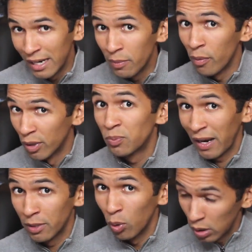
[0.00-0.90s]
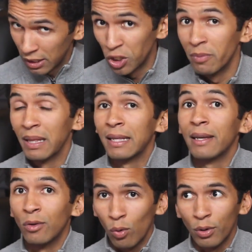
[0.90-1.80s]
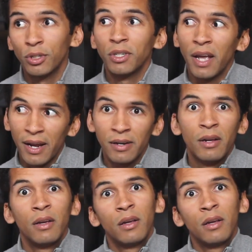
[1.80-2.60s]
need to be respectable legitimately in order to gain